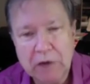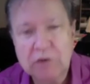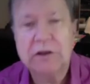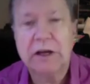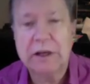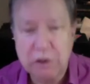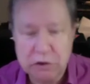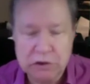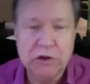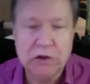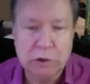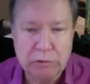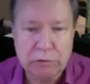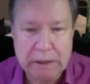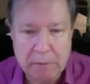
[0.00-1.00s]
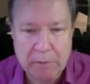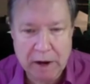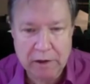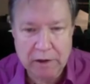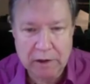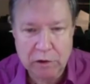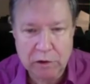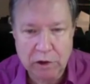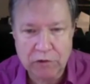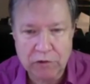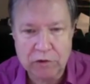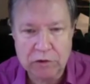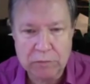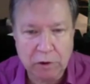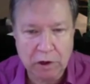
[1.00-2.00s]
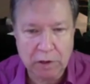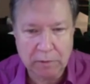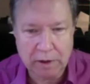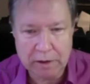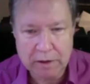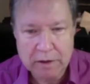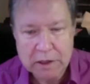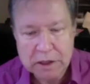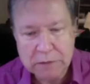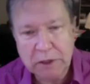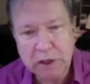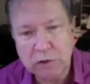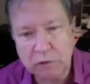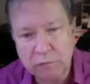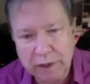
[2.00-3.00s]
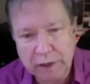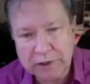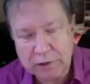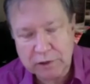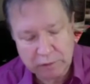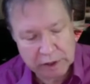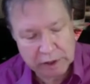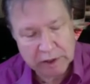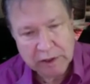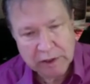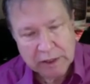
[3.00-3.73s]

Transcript: because I used to do 3D modeling also as part of my special effects career.